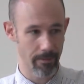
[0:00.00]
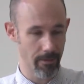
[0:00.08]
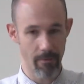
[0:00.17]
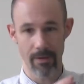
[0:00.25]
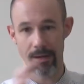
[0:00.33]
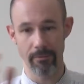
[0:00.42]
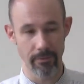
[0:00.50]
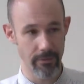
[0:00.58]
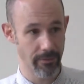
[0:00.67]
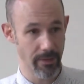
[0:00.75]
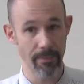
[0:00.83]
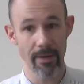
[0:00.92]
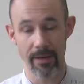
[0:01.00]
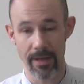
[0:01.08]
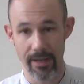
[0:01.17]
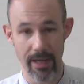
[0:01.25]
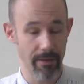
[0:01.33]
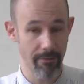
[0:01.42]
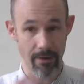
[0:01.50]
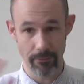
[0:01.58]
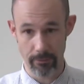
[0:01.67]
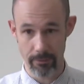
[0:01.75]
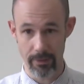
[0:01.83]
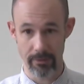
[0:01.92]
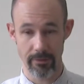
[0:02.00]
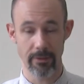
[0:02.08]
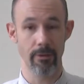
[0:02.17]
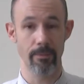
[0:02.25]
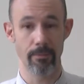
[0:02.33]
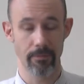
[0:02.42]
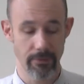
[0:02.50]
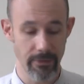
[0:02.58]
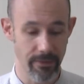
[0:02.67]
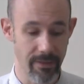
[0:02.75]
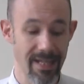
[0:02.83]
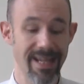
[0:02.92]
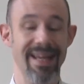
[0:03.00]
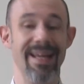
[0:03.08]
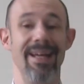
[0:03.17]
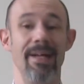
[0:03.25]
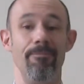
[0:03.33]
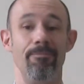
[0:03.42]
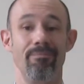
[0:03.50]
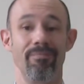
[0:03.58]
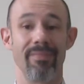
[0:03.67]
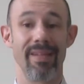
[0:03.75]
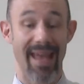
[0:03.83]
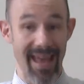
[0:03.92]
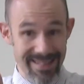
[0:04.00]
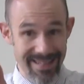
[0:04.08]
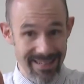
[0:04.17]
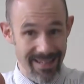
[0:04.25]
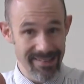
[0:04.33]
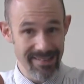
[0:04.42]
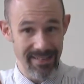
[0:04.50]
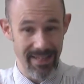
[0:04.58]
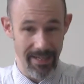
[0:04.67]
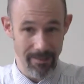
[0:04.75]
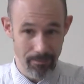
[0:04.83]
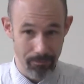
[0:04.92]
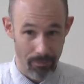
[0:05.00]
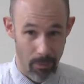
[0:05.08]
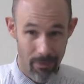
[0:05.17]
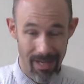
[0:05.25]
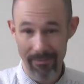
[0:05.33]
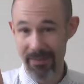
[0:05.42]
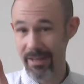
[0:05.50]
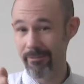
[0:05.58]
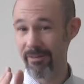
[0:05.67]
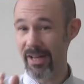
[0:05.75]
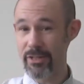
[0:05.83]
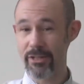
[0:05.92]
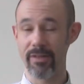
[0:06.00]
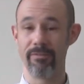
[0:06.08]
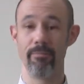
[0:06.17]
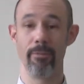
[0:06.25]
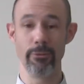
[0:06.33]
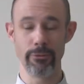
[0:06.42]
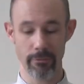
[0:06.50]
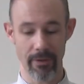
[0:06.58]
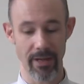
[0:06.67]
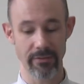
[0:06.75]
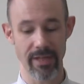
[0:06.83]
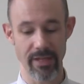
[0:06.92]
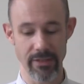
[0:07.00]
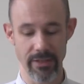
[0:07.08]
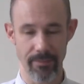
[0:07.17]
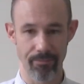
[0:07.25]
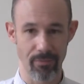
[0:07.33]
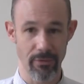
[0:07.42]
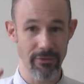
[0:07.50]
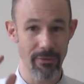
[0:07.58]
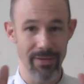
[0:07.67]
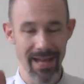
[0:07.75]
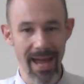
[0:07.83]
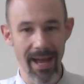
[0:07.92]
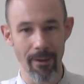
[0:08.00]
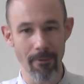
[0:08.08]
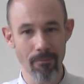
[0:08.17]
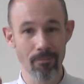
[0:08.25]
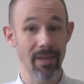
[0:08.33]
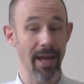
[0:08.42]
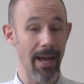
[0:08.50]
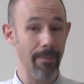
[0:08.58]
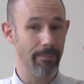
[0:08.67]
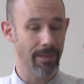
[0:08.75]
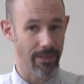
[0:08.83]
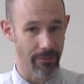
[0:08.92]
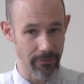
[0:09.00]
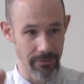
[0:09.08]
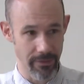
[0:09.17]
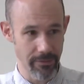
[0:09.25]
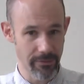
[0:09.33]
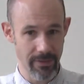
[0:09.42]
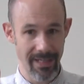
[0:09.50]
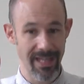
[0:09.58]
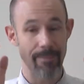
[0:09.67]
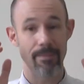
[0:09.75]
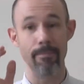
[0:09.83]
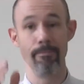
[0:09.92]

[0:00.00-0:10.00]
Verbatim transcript: around America and around the world, Europe too. 1899, we have the invention of the motorized engine. So now ambulances can be